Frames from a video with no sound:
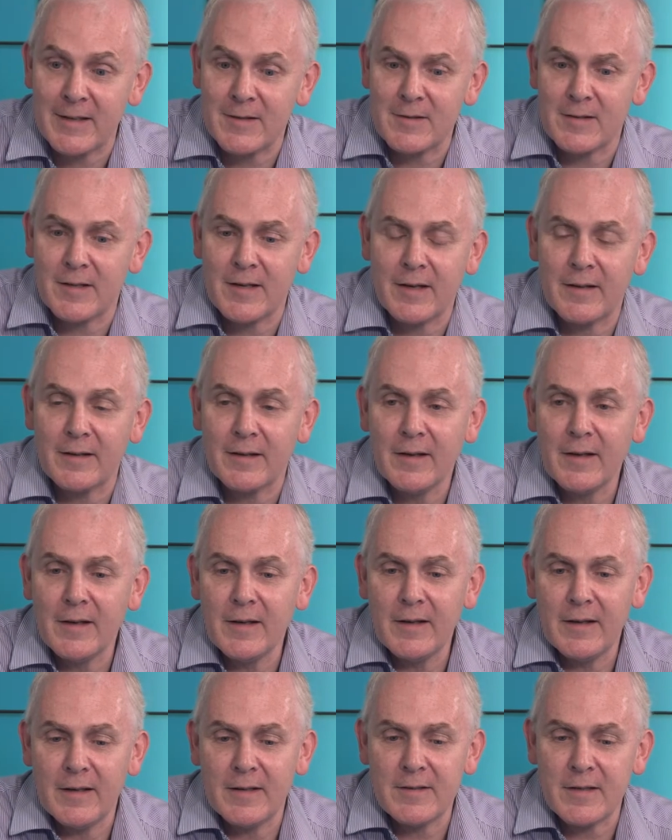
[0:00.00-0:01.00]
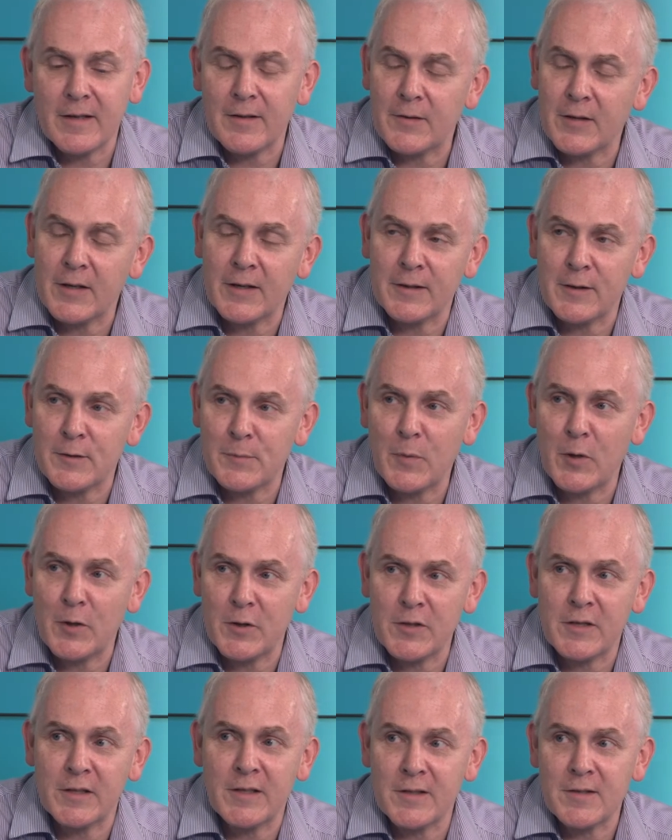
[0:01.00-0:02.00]
is that thing that's
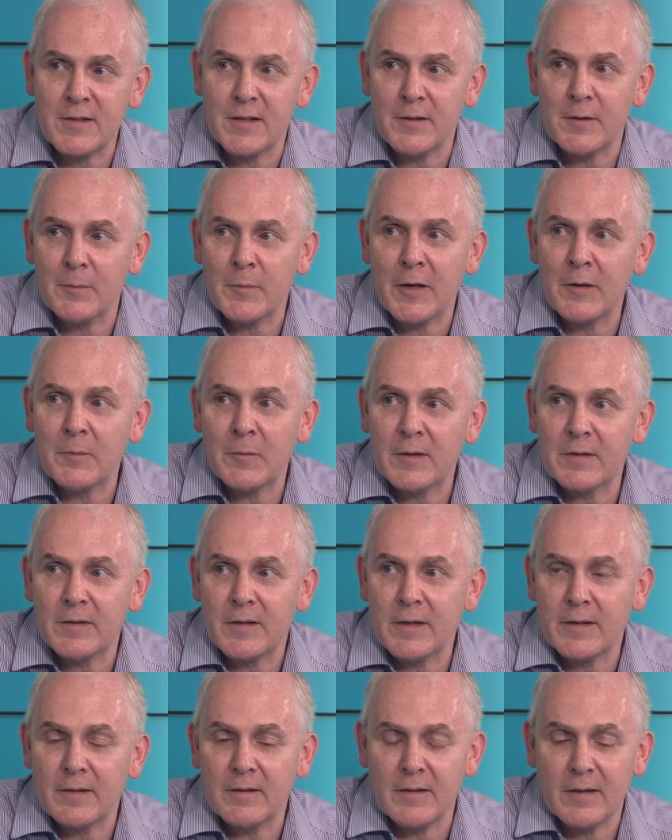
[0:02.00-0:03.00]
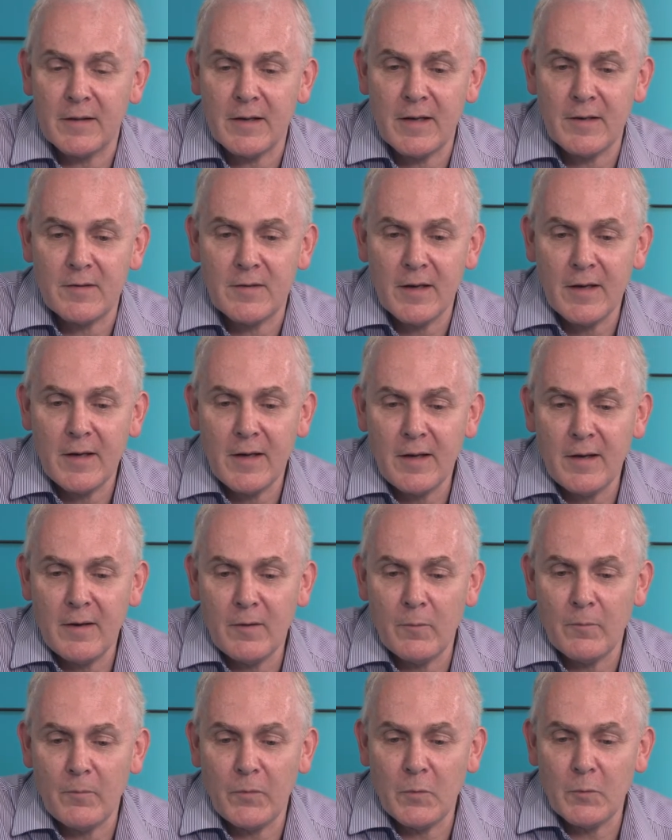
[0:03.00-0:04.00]
pushing us at the moment, and
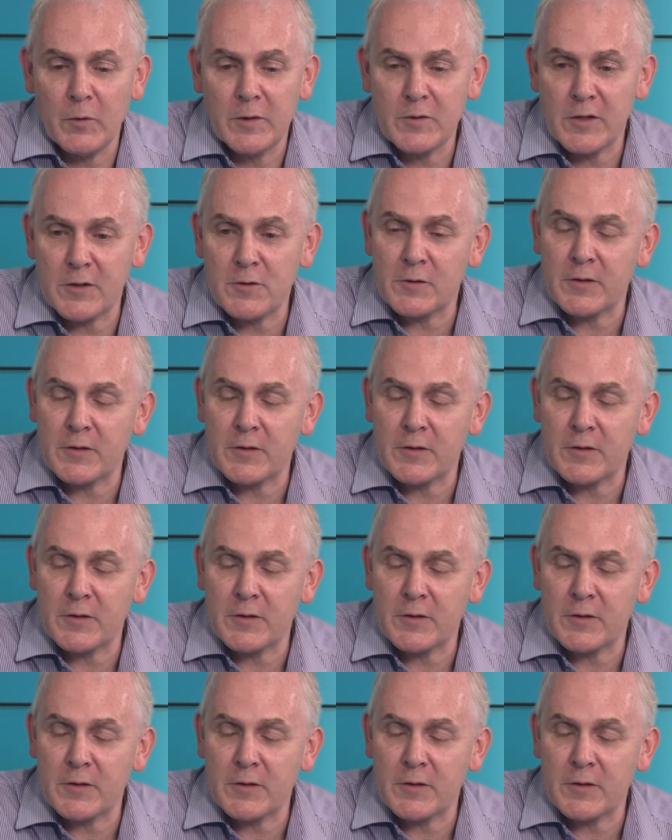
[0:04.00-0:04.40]
we're